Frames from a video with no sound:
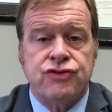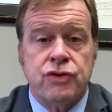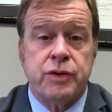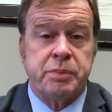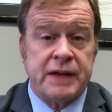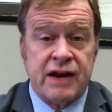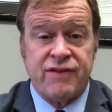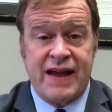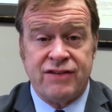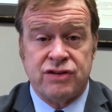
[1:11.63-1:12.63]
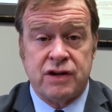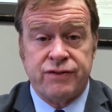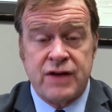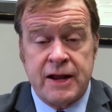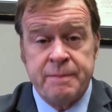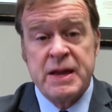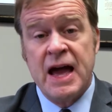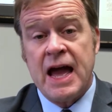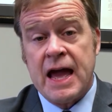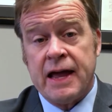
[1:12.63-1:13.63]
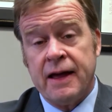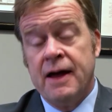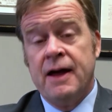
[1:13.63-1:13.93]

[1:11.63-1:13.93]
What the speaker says: So the plaintiff asks the defendant, hey,